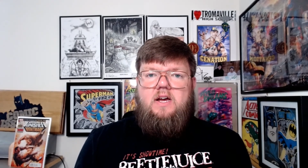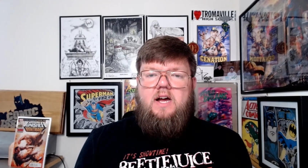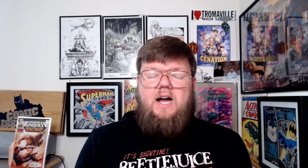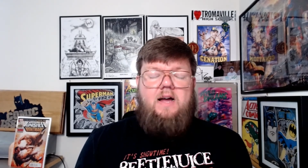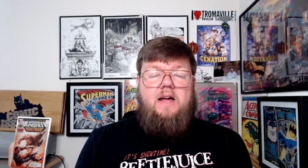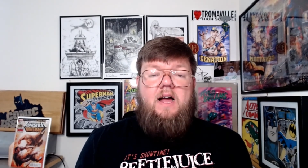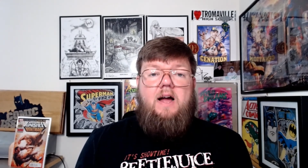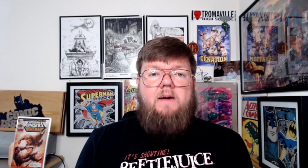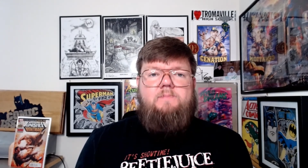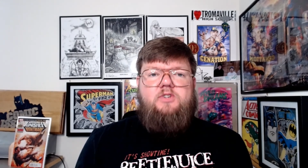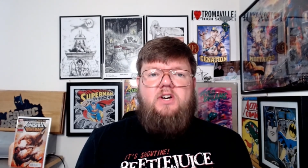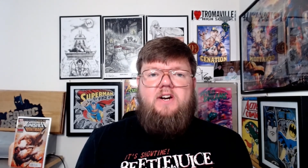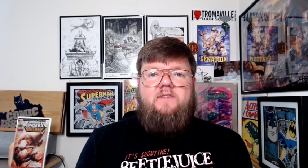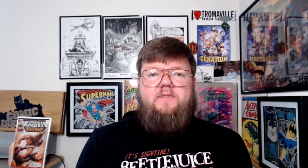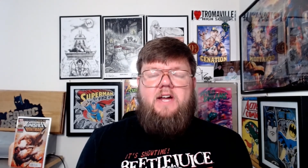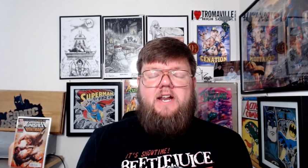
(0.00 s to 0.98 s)
I'm trying
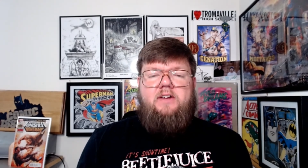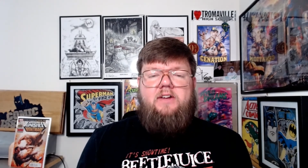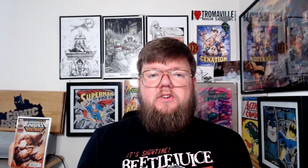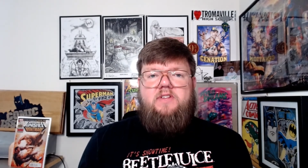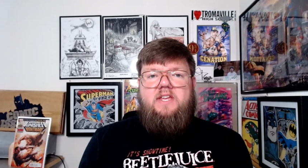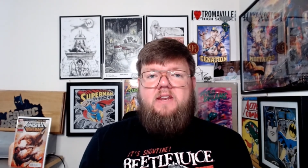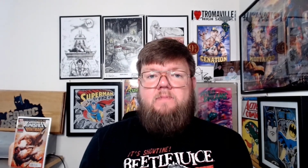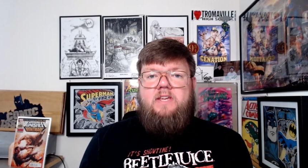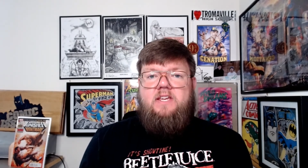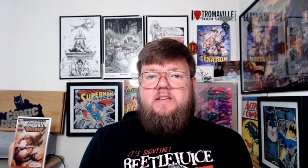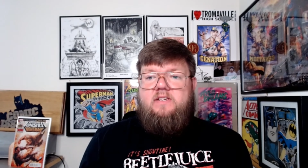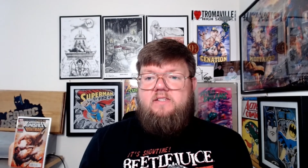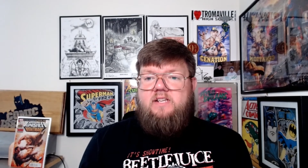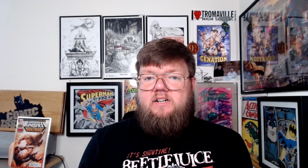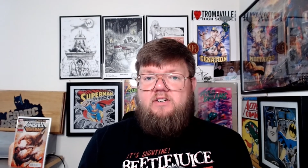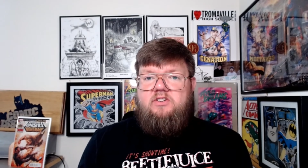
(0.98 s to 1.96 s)
to find out who the enemy
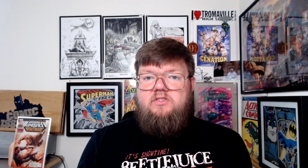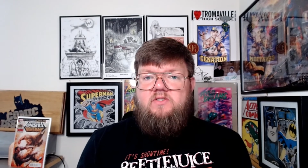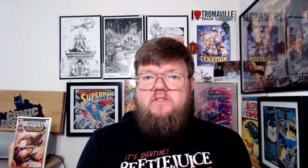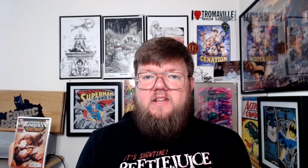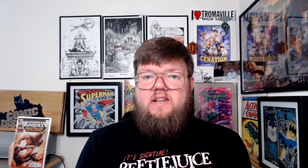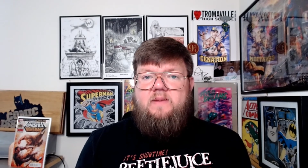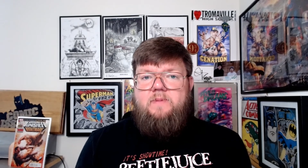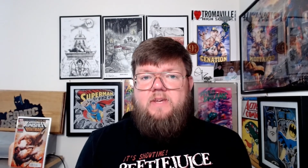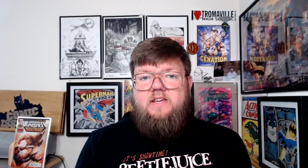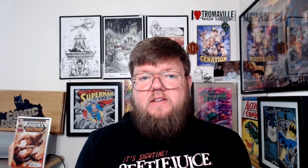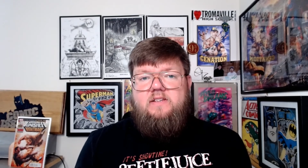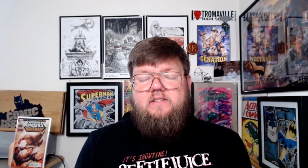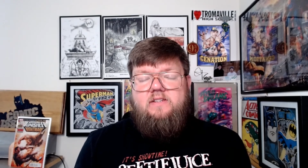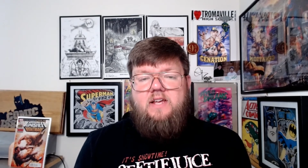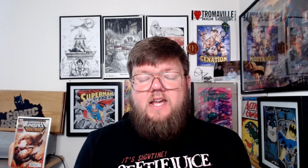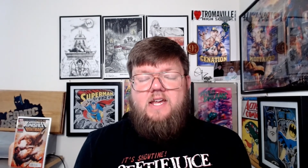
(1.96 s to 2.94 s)
is. I don't know who the enemy
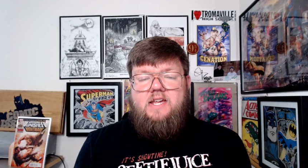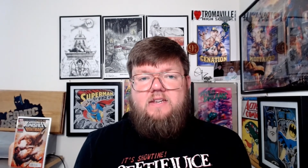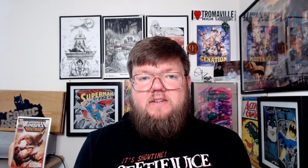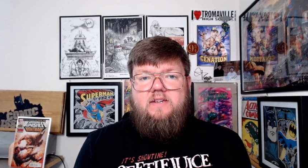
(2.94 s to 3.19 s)
is. And